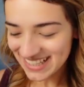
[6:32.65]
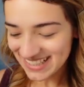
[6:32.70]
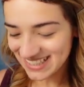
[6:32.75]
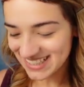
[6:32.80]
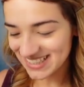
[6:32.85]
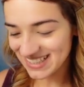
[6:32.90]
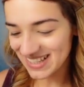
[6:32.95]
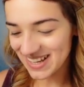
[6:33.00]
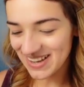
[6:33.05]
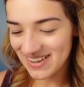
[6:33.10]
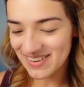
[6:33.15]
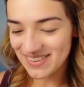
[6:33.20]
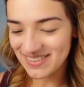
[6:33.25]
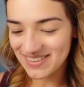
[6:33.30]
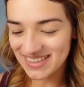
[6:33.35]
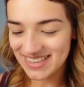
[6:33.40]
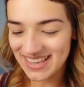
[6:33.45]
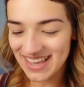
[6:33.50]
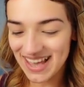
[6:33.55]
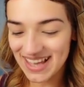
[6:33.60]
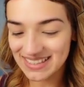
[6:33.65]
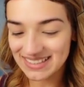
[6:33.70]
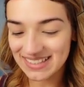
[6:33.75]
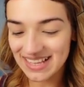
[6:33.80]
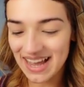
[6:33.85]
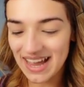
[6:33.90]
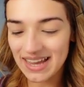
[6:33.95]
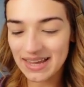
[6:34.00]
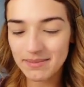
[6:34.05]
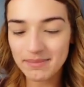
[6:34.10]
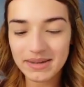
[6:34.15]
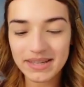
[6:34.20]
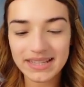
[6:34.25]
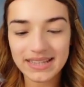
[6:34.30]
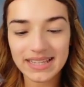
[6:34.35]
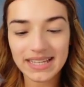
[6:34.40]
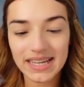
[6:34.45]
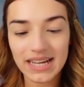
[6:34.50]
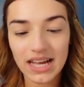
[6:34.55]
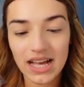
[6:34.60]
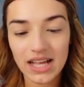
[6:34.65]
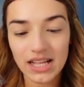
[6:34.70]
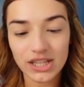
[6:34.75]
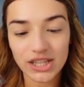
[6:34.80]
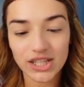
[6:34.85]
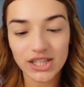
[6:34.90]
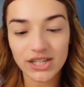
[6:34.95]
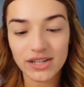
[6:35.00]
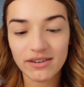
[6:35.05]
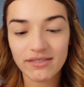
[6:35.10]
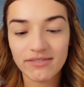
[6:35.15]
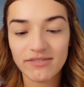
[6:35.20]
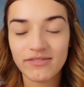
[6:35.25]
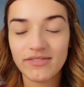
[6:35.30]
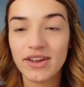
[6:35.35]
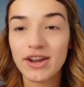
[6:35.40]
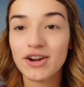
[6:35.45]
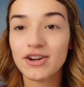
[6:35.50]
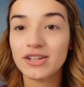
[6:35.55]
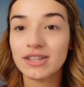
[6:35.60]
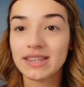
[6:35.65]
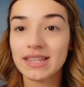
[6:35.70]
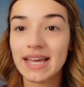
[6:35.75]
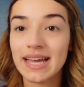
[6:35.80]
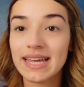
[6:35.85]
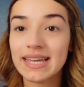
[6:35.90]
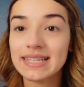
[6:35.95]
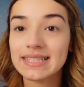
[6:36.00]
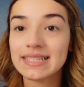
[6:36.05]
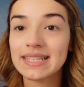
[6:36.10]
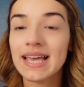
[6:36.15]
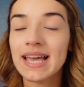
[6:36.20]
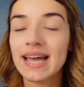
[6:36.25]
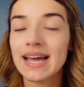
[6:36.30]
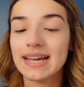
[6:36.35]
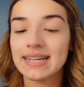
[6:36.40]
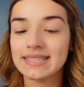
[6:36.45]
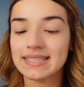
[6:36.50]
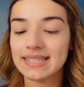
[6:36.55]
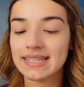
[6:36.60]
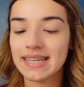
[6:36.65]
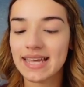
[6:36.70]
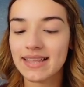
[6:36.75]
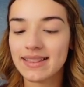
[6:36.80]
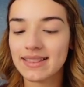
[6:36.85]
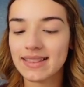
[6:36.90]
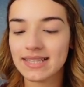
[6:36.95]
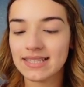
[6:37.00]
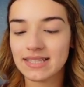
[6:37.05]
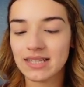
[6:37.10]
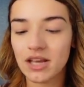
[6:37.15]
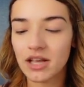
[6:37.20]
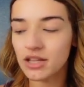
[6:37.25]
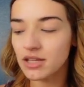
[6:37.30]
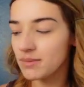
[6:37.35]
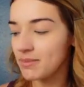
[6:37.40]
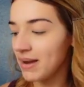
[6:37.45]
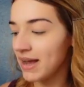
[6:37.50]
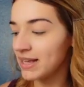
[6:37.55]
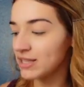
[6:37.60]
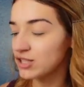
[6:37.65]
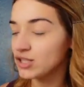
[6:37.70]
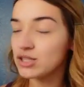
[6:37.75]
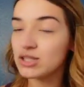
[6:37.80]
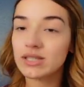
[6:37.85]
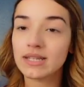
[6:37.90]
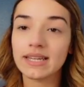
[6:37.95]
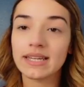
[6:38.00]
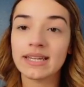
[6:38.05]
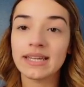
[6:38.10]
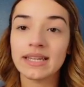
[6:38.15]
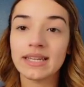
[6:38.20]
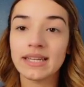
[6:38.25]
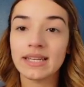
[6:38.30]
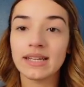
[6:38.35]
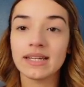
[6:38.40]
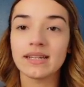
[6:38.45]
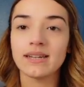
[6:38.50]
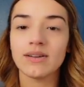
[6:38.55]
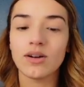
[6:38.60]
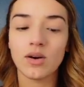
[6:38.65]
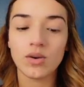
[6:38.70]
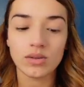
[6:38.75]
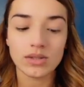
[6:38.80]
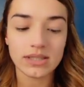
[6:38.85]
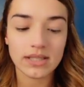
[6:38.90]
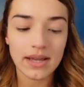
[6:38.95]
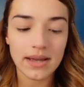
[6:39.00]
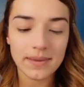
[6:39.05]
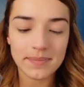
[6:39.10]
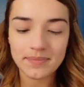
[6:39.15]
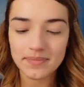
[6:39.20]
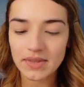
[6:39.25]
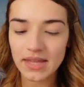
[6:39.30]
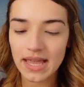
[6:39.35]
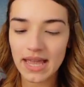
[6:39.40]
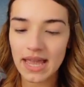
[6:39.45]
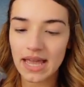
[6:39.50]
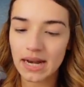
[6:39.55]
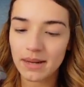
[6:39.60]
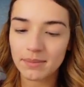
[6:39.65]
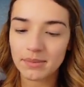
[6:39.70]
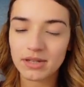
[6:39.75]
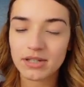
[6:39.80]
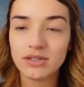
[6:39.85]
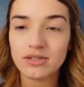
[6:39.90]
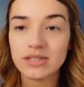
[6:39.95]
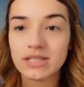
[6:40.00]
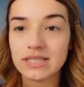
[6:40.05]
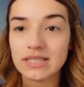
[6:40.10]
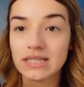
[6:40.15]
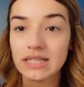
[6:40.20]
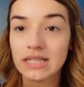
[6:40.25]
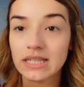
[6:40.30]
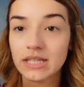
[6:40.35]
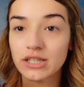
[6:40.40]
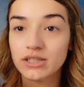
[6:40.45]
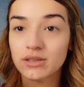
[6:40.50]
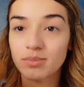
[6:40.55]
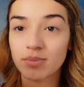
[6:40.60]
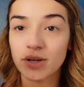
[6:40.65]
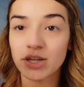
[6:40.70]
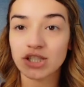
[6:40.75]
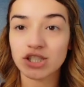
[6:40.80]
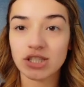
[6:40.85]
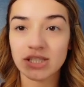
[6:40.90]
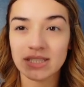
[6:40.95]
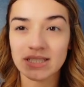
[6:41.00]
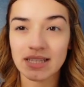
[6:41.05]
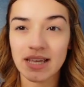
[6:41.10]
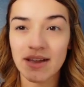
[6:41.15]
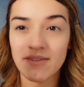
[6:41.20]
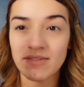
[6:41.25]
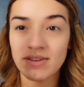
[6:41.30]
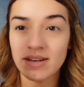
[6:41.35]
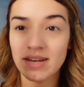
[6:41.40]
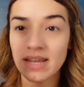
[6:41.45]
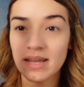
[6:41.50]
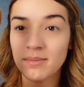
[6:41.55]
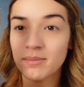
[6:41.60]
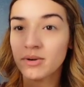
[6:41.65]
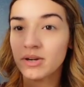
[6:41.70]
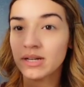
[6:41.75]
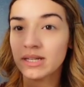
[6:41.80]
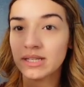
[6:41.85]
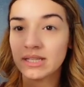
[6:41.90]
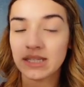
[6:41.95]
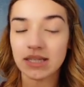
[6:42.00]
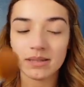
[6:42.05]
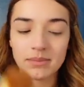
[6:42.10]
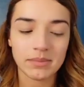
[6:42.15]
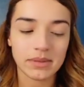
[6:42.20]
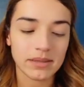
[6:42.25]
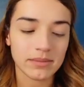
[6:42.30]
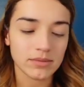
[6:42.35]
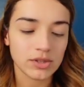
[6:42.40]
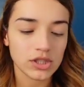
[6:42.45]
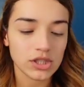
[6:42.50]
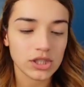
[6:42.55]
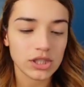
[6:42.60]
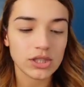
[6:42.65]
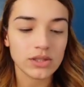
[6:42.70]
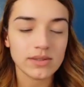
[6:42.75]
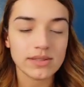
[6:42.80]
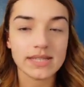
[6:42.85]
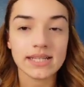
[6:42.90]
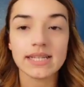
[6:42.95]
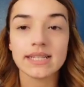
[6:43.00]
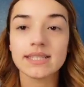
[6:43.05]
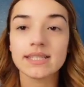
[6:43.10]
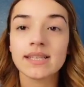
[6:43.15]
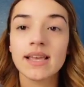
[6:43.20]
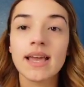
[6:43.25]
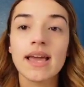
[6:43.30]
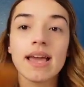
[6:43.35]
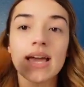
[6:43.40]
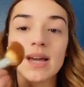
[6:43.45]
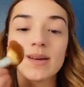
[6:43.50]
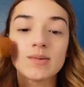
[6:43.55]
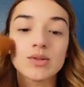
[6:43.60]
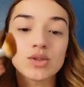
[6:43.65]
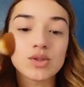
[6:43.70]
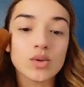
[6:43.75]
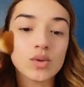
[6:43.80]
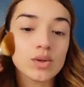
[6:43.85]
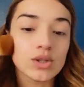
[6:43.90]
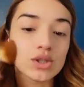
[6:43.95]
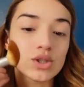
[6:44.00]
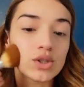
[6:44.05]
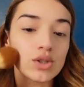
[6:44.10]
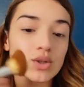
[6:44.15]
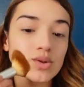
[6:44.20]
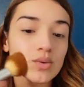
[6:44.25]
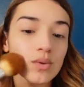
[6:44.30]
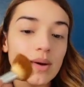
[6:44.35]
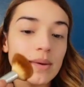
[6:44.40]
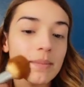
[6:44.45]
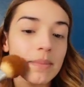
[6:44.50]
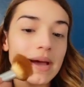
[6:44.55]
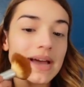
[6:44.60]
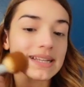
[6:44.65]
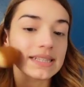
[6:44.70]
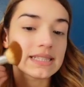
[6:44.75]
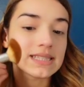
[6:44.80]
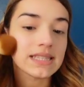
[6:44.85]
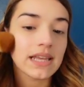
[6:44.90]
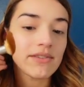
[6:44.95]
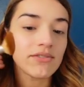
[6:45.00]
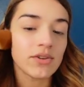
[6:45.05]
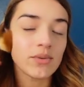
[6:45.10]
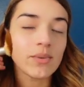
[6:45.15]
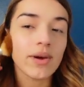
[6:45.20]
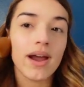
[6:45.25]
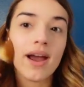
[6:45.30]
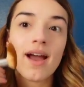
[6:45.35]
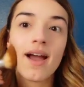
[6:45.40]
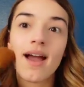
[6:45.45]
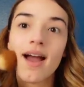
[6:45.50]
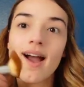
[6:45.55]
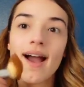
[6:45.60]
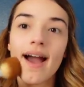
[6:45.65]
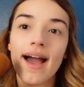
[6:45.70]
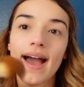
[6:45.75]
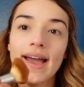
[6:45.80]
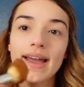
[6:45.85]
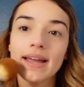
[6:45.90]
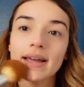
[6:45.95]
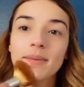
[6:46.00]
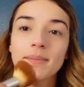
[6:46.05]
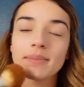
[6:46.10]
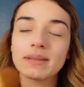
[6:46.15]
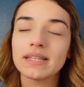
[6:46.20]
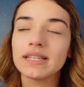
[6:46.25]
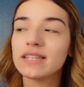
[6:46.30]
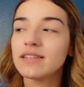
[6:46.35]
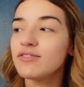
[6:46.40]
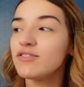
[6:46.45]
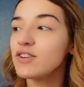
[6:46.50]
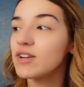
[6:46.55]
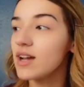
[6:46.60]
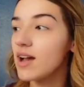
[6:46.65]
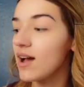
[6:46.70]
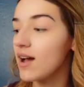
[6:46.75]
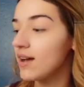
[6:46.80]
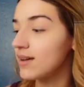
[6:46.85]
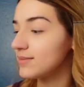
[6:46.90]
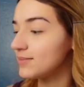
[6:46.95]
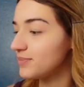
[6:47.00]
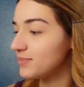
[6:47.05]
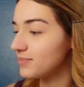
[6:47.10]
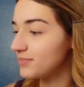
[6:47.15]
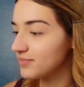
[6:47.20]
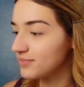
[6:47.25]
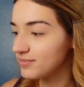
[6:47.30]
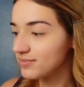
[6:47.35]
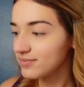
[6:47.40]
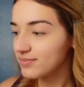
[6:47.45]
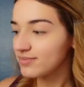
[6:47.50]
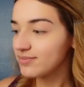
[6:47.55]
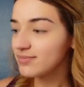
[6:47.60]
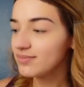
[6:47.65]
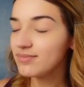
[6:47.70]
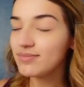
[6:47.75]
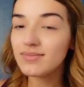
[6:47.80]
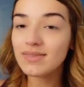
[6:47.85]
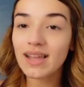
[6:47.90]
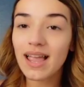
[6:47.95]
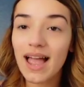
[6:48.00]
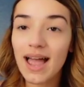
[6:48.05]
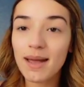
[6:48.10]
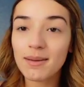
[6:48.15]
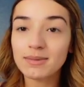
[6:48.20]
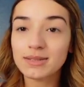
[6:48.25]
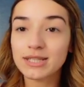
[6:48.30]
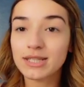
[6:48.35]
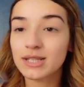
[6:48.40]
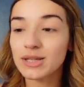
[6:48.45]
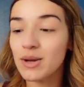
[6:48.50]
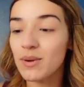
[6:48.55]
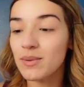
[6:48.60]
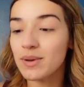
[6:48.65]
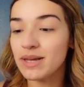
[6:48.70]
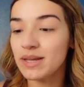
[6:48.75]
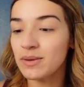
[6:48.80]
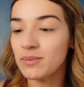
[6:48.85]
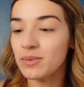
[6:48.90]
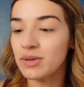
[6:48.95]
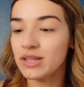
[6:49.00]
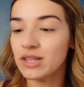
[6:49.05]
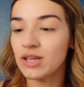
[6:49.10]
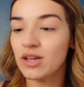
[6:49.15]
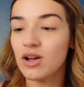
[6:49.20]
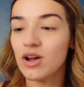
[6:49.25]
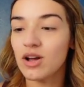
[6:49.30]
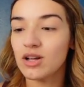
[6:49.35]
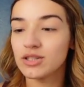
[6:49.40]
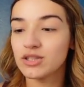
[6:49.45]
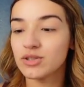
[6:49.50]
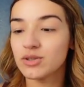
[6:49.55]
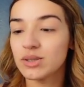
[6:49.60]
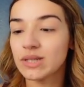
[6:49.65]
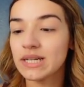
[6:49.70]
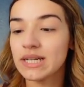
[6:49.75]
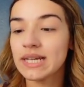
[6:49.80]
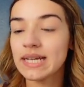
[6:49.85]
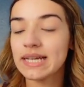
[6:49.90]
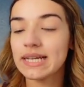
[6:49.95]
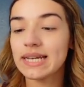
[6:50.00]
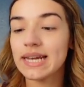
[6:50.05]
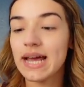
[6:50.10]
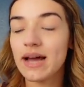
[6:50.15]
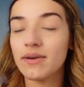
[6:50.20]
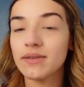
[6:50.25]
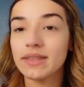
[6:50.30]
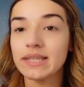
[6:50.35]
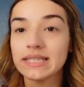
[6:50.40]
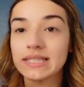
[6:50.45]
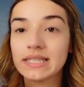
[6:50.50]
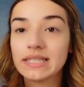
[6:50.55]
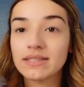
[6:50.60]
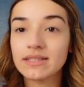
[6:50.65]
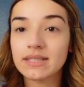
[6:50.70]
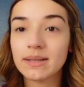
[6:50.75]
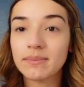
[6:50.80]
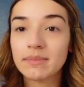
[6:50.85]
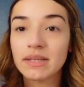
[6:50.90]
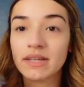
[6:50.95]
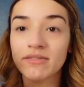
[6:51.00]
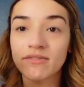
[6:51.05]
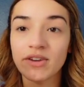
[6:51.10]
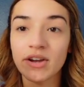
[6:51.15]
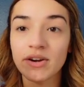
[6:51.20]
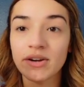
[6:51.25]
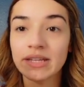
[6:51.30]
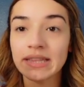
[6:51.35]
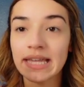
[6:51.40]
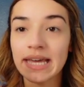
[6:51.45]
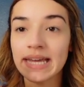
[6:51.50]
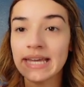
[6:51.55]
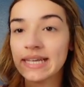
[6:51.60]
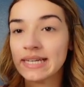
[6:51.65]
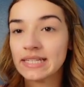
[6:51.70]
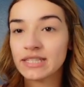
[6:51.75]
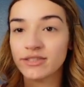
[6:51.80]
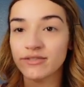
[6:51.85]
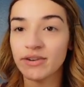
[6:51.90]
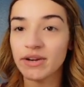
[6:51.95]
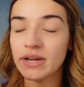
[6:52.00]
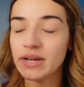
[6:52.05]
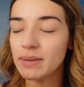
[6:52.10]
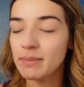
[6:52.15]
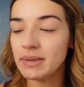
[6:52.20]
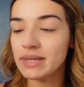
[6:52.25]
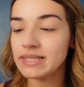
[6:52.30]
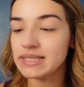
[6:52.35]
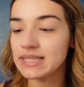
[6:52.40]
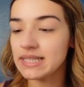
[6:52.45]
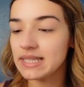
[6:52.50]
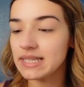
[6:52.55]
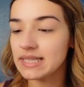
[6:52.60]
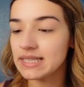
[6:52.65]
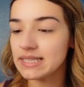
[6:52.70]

So yes, I am in the color Fair Light. I did get this color matched in Ulta, and I'm going to use this Claire's brush. It doesn't have a name or anything, but I'm just going to use this. I'm just going to pack this everywhere. I completely forgot I was going to go in with contour. Now, this is something very light and it's very amazing.